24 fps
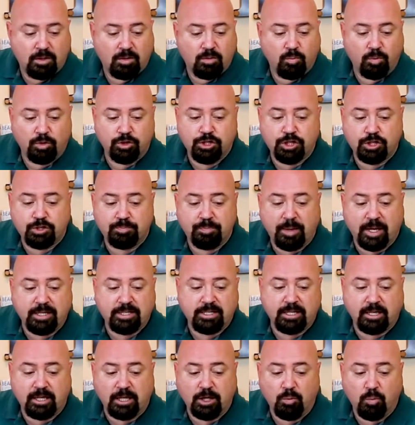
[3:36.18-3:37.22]
We're just
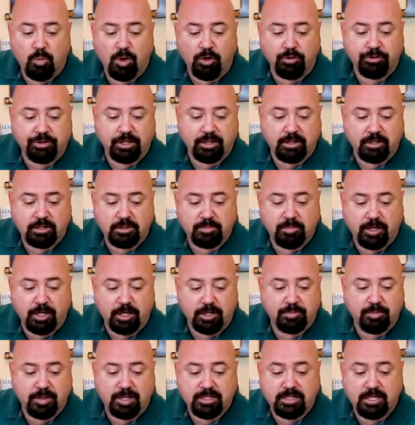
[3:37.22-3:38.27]
basically wilting the
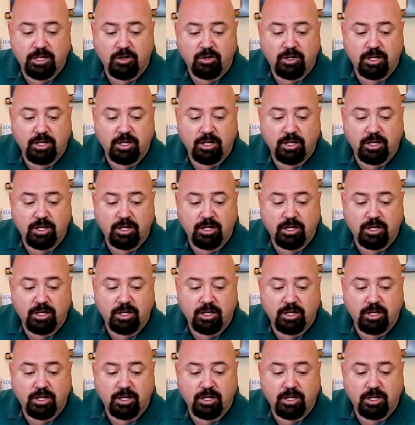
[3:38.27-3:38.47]
spinach because it'll